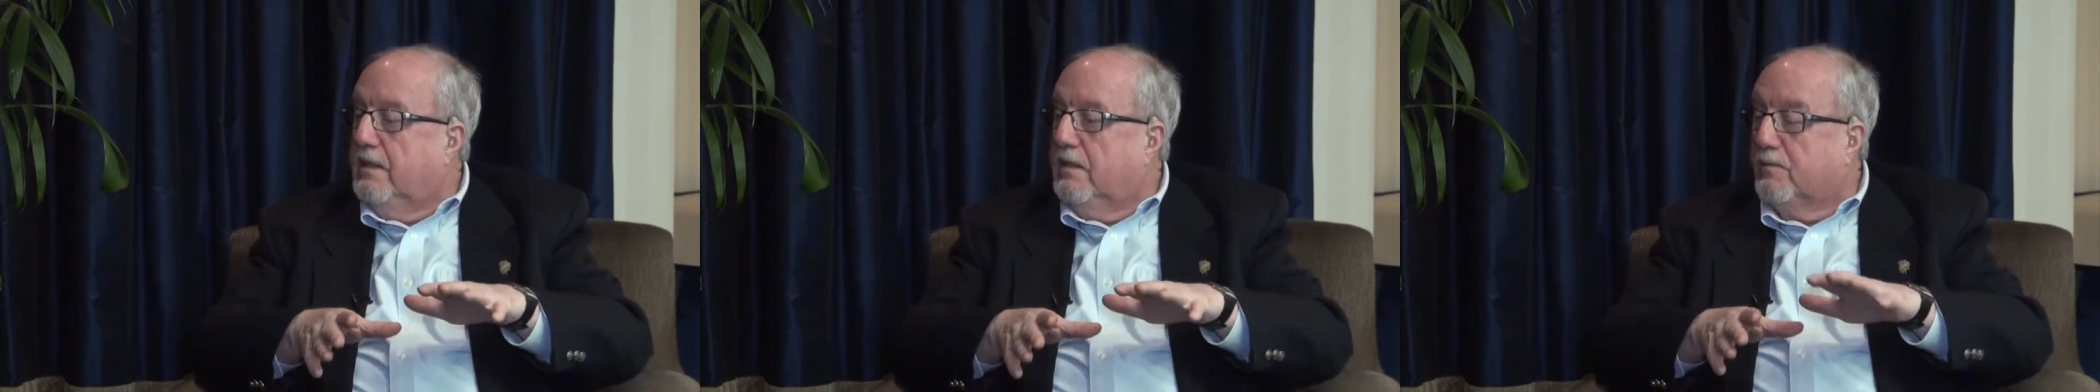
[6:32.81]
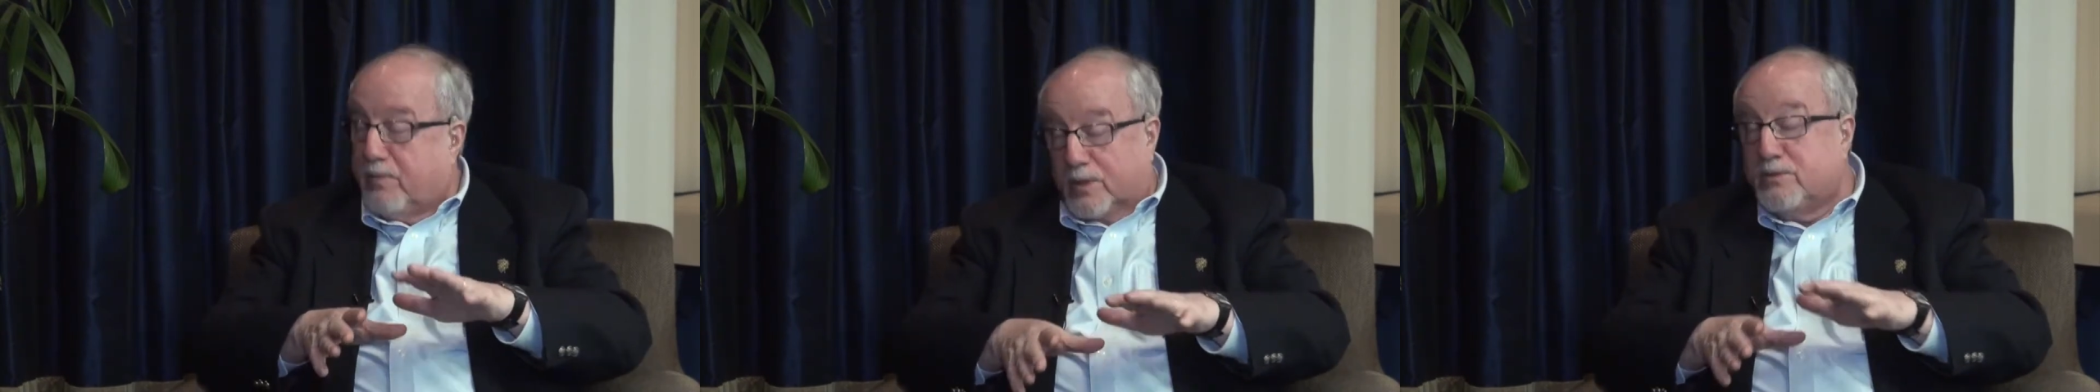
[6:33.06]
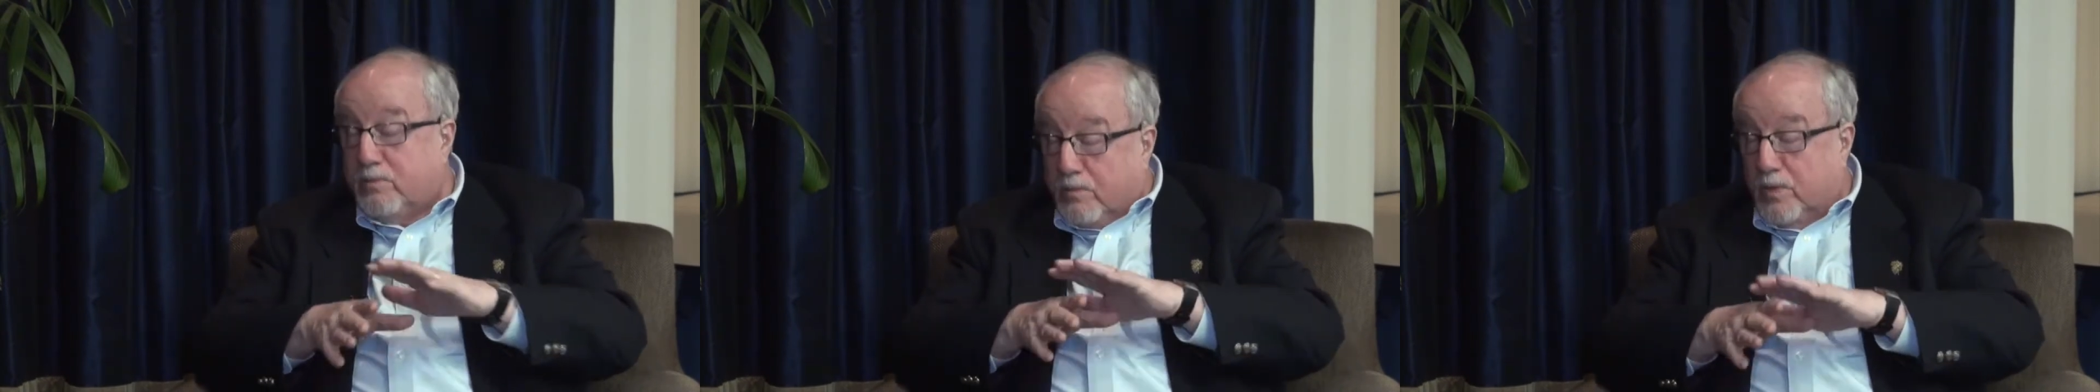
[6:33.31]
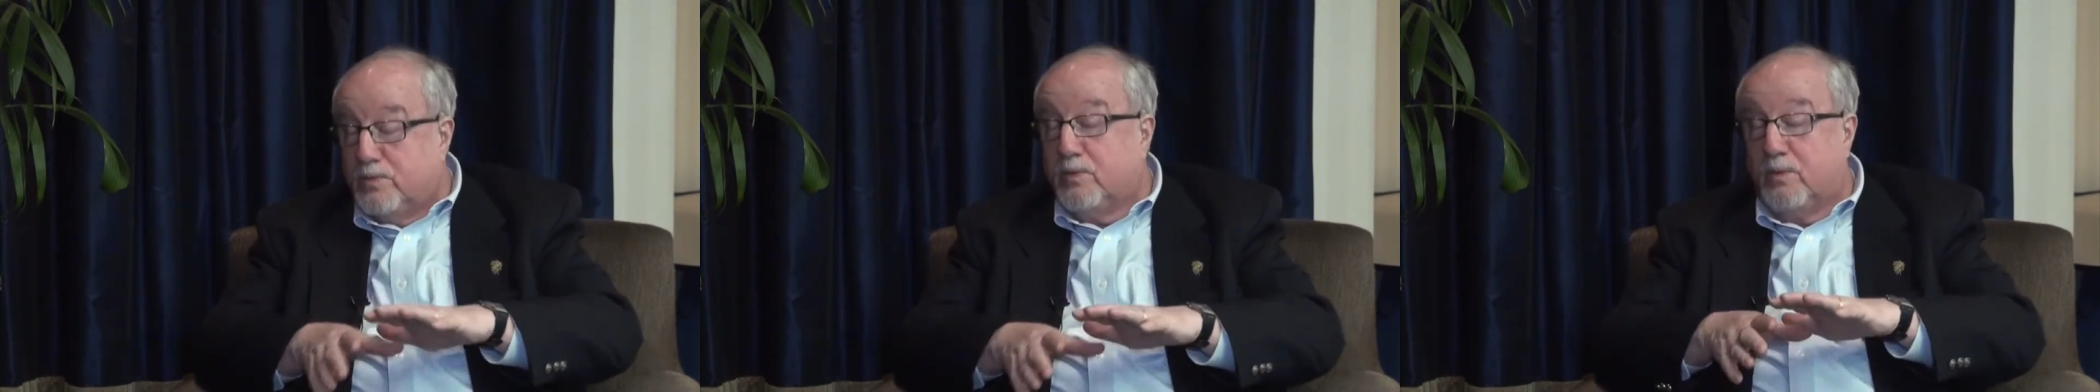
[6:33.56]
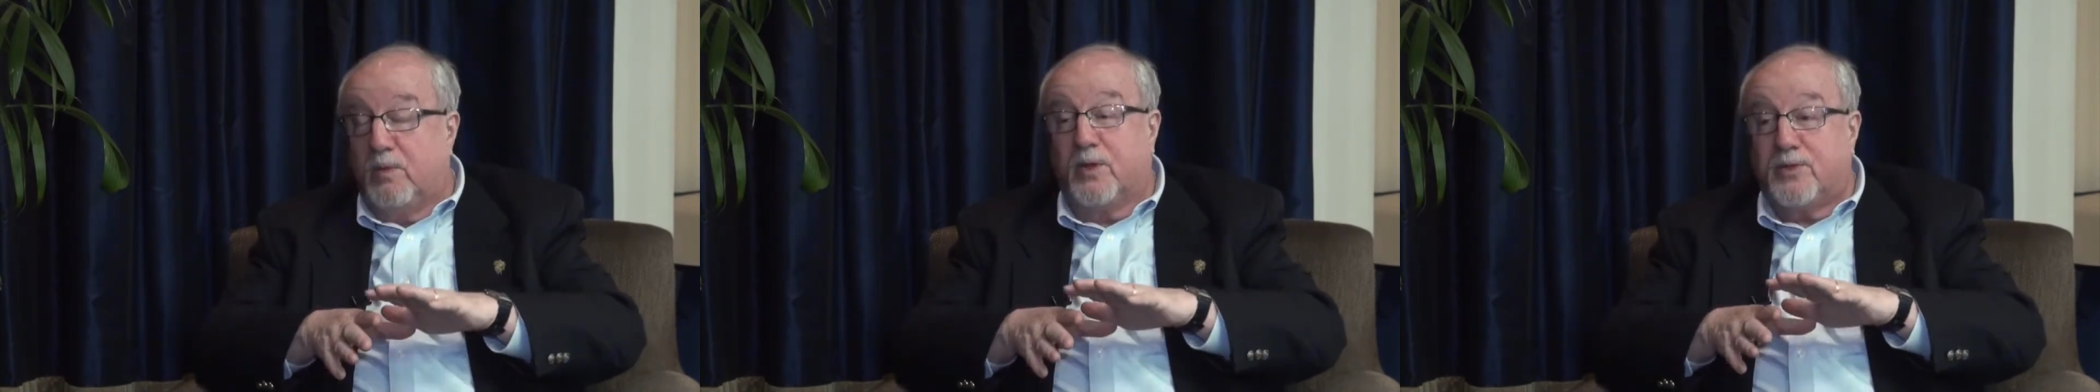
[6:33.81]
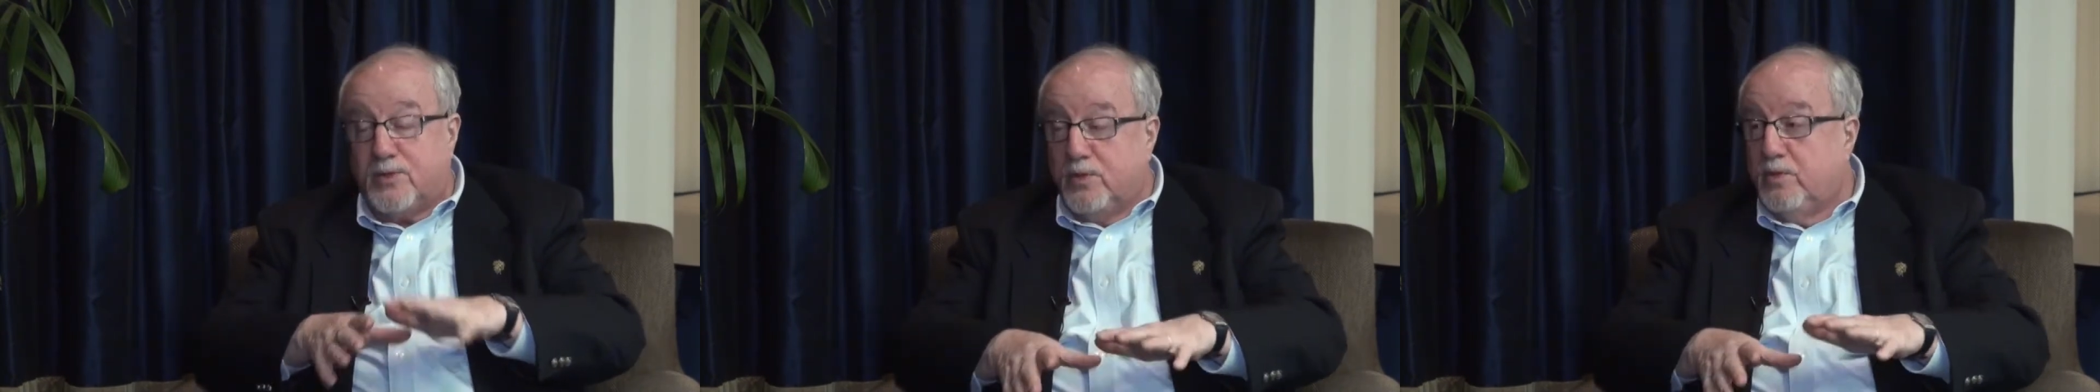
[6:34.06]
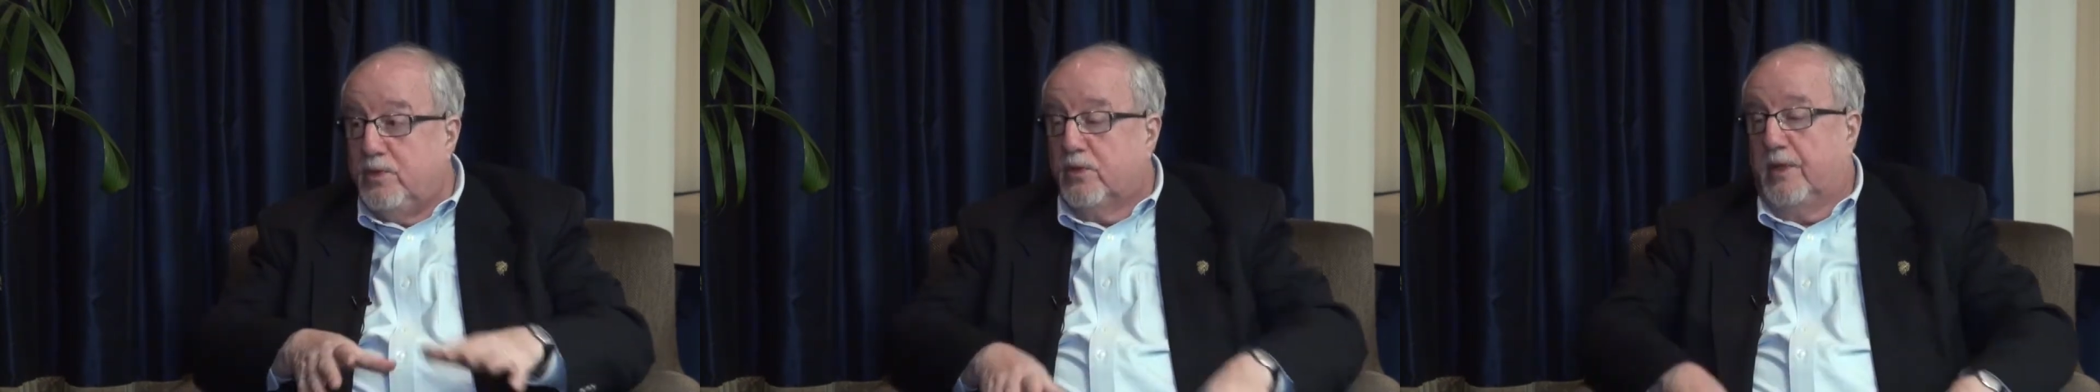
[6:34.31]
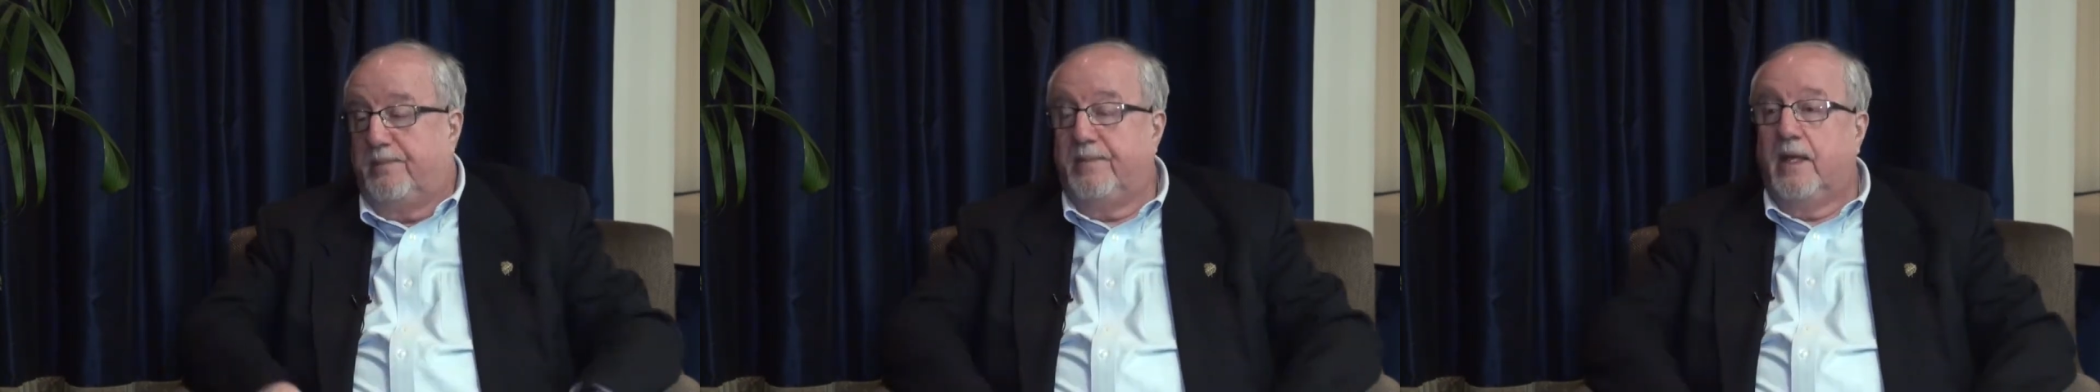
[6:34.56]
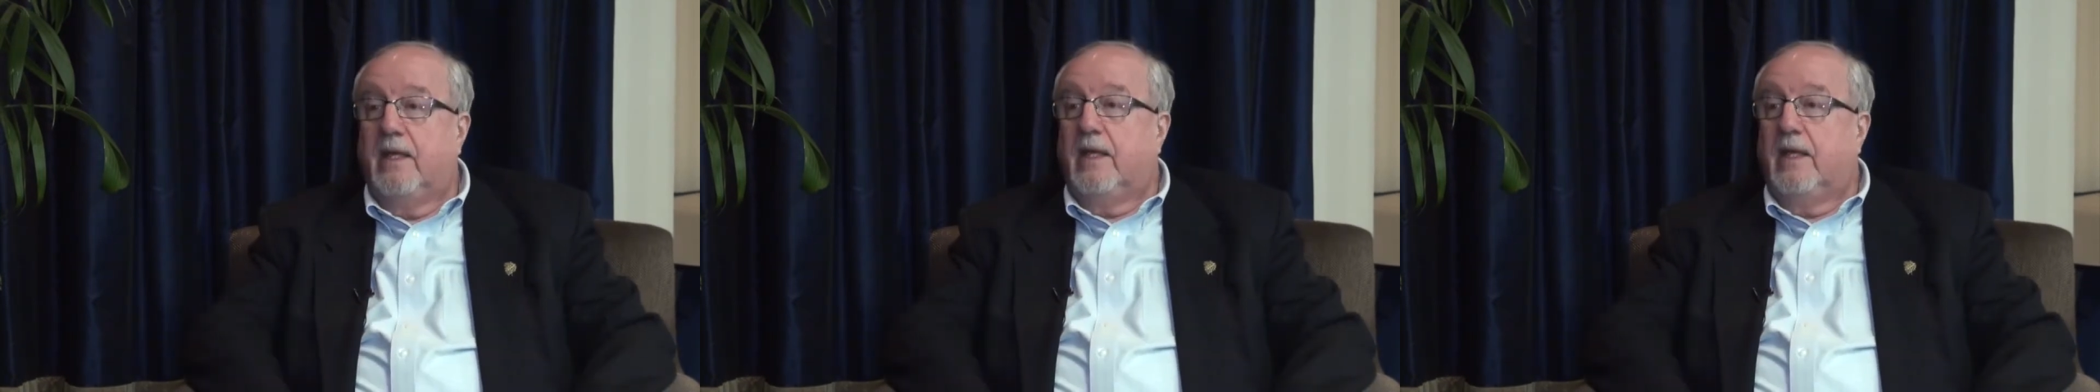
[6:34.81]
or post-World War II Europe.